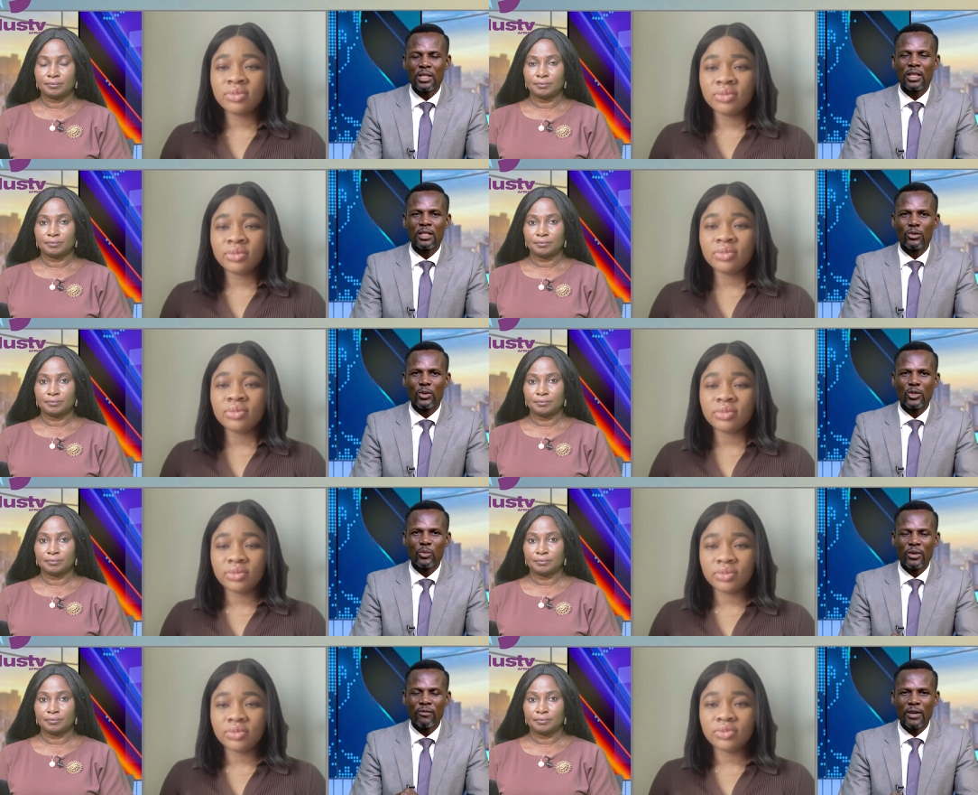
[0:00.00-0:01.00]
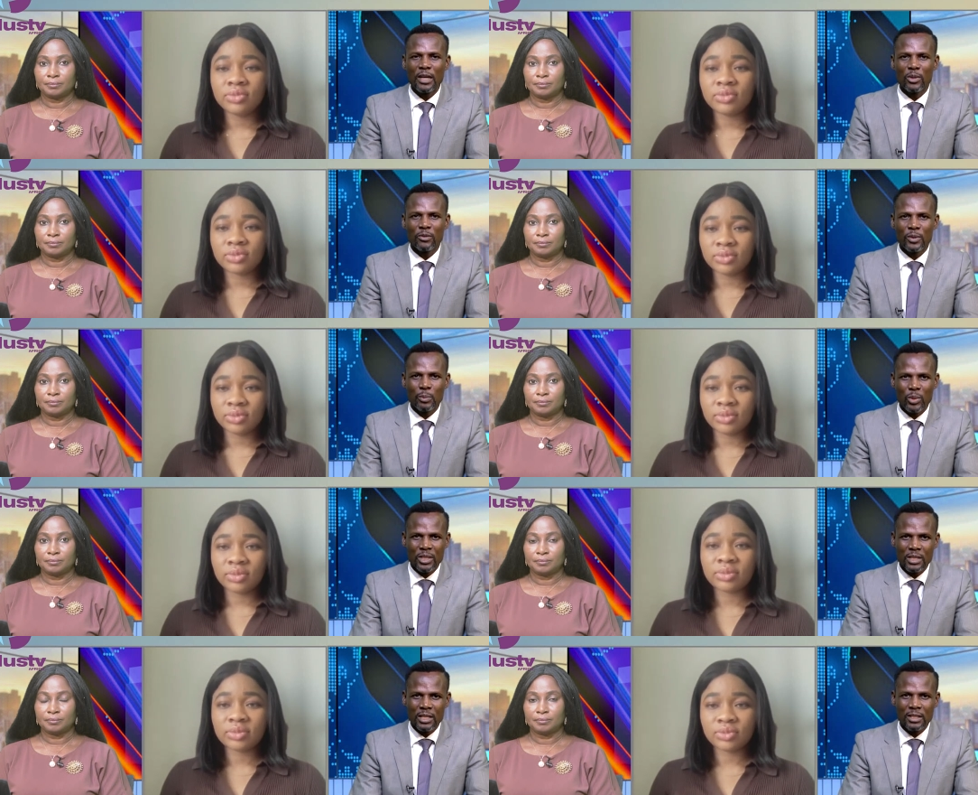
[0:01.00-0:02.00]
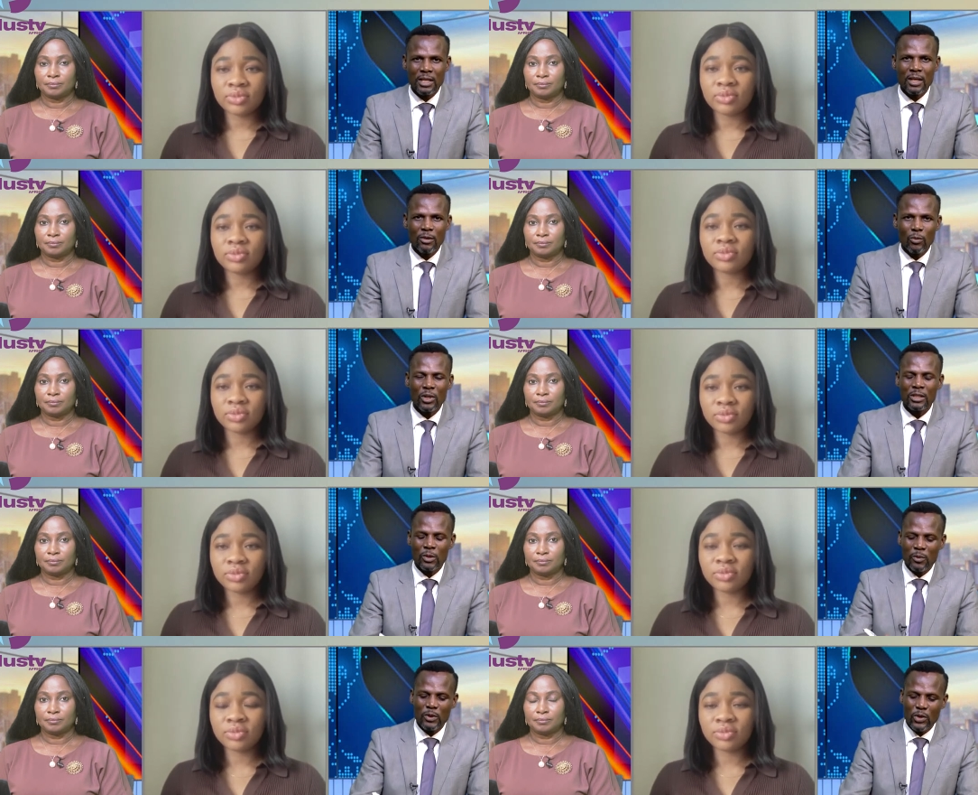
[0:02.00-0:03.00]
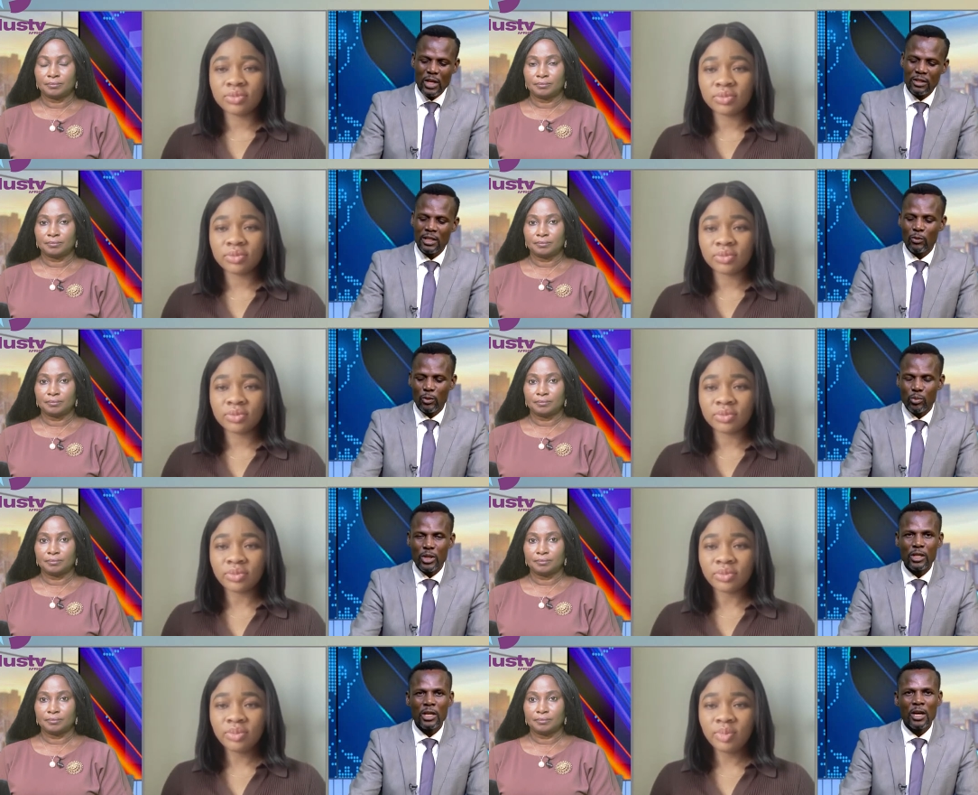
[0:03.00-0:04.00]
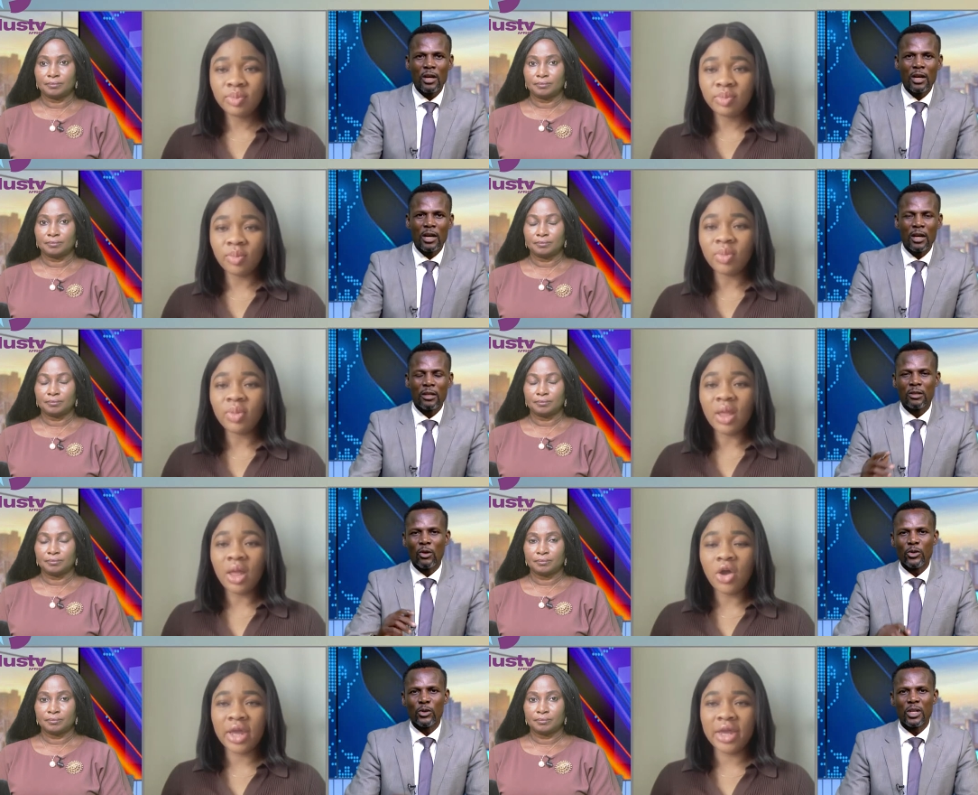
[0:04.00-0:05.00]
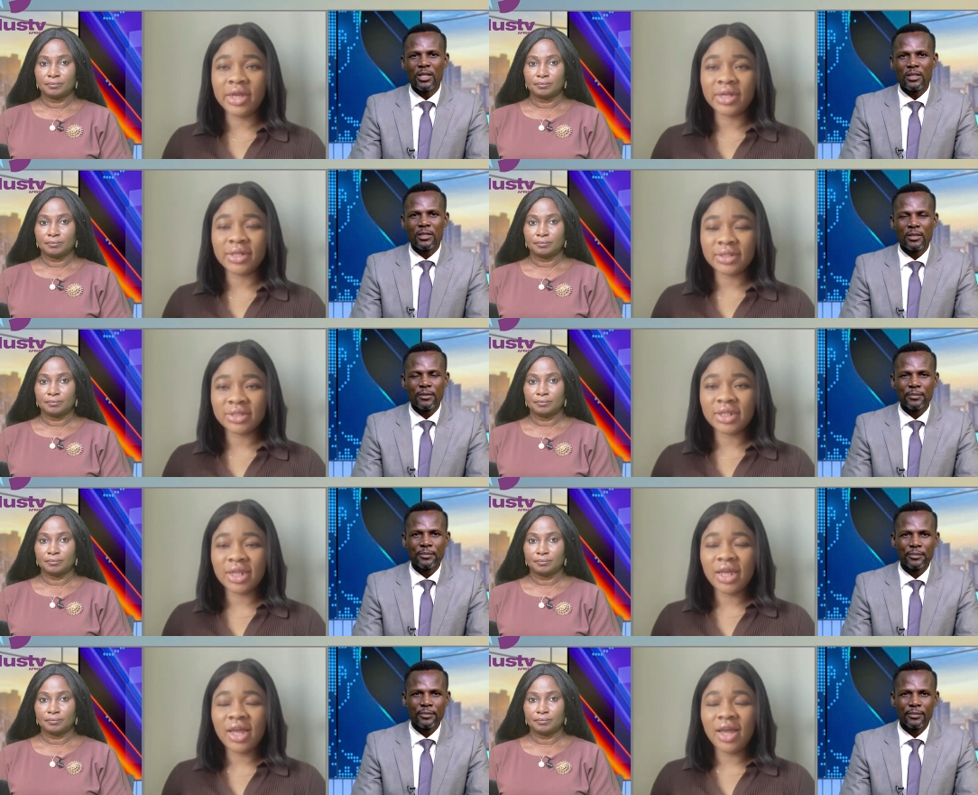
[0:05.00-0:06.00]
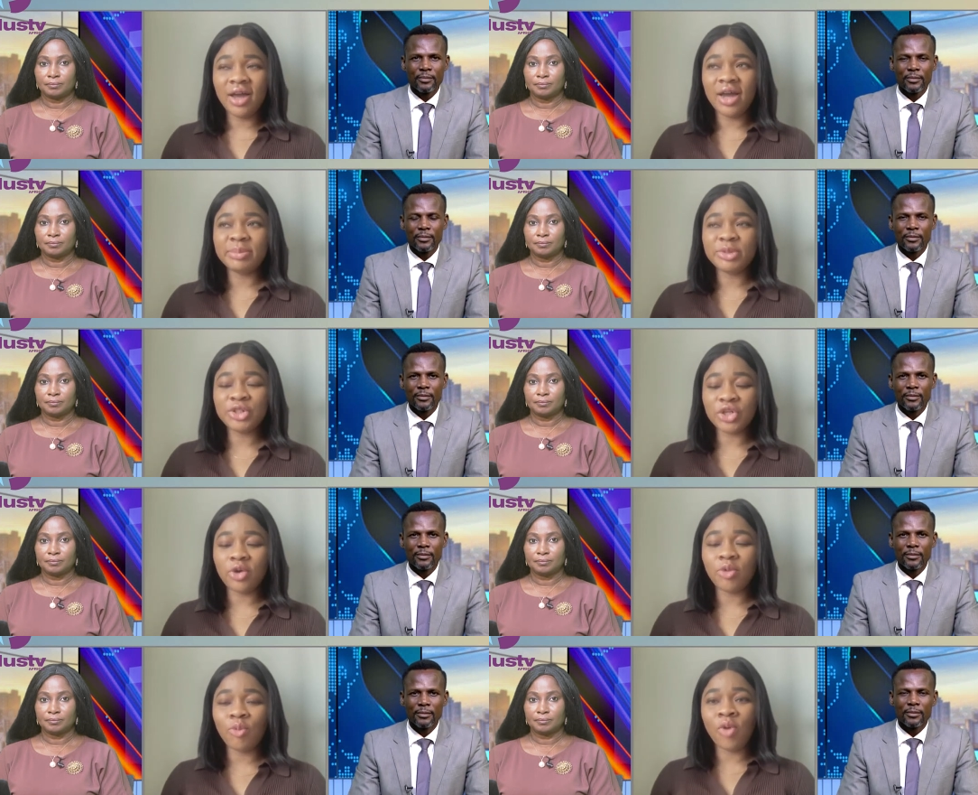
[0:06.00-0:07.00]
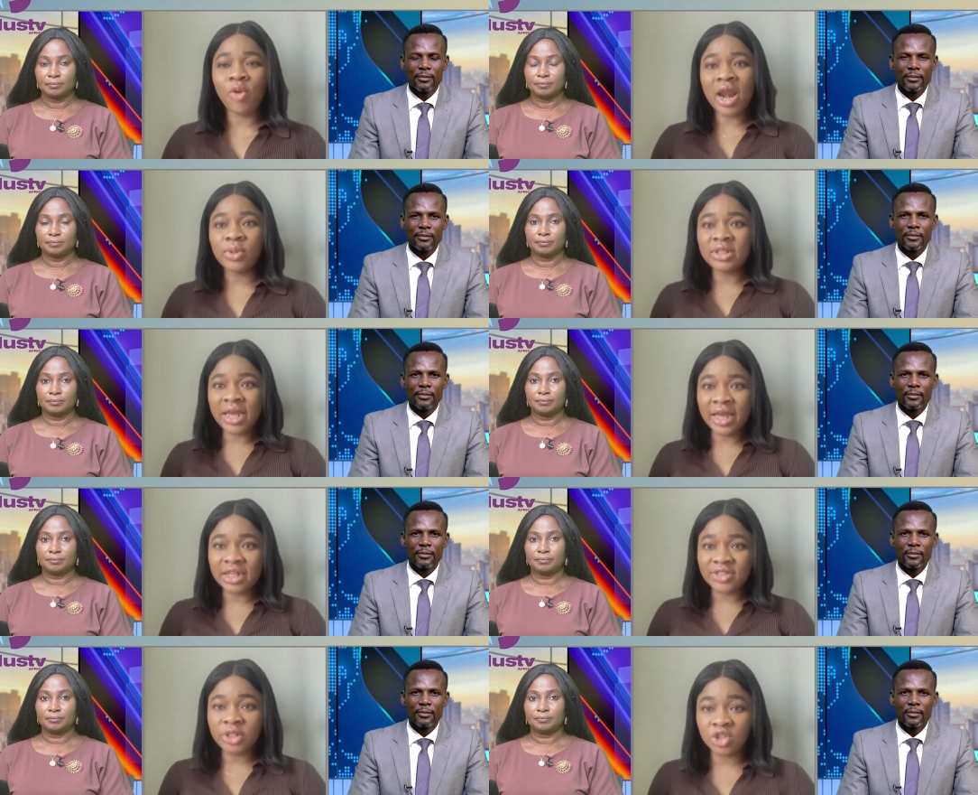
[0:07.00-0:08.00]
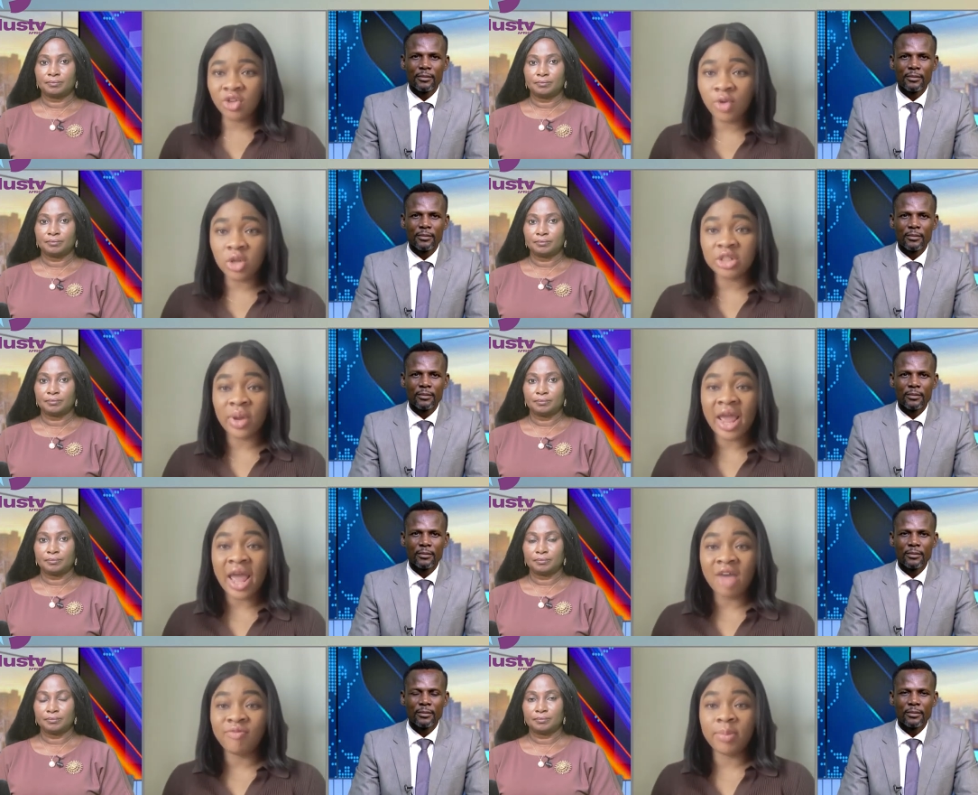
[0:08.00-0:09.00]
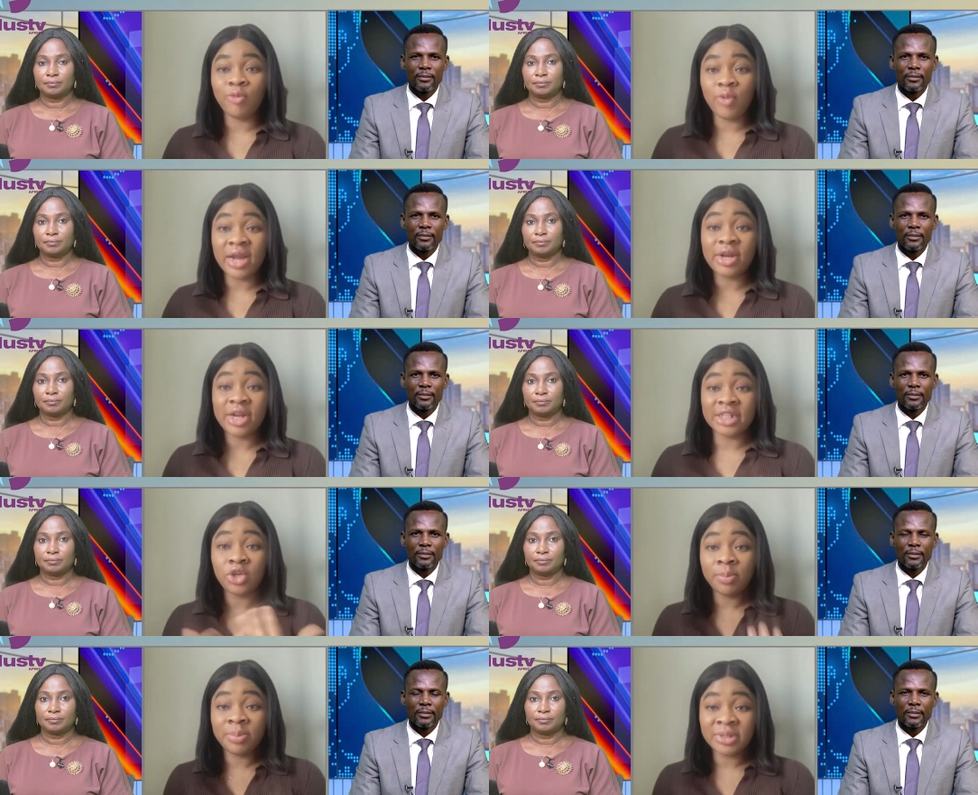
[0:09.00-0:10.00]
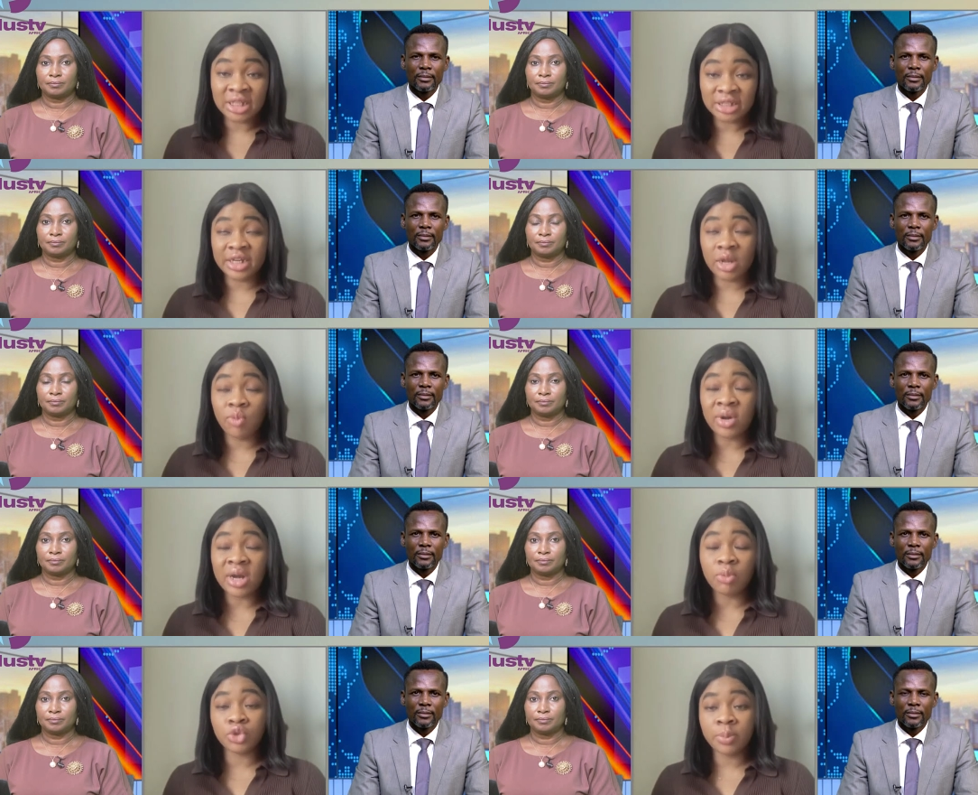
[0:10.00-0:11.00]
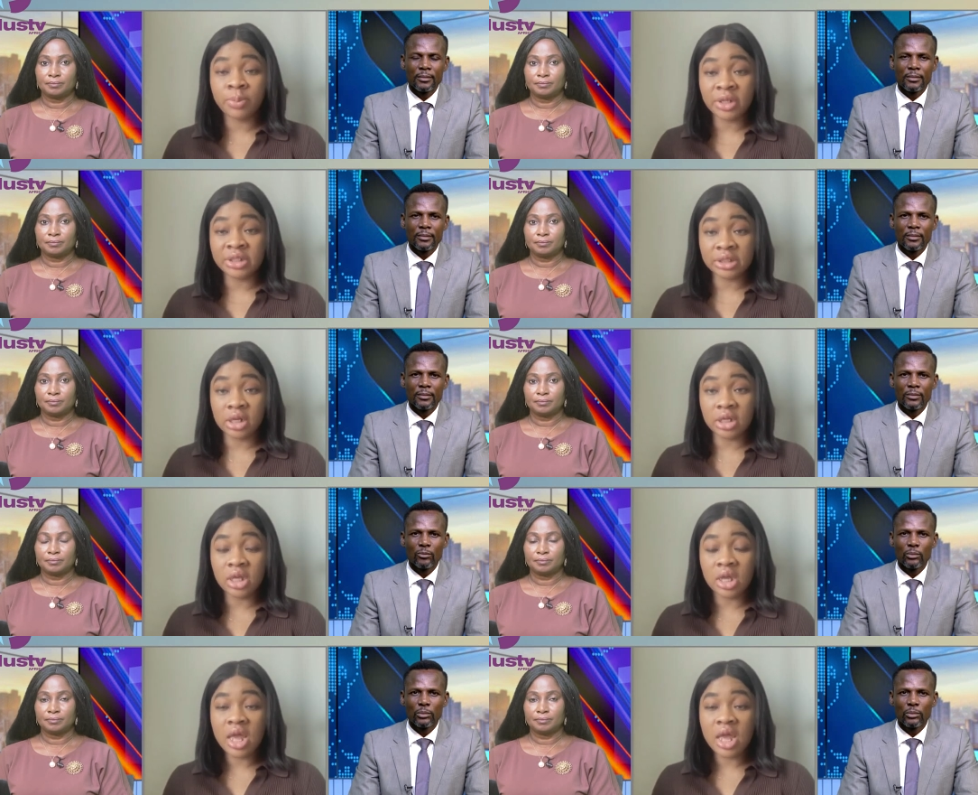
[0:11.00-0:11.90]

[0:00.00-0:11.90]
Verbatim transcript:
Speaker 1: that it's going to be a viable business? What are some mm. of the mm. things that will be uh, okay. on your list?
Speaker 2: Um, so what I would test first of all is when I have a when there's a new business idea, what I would do personally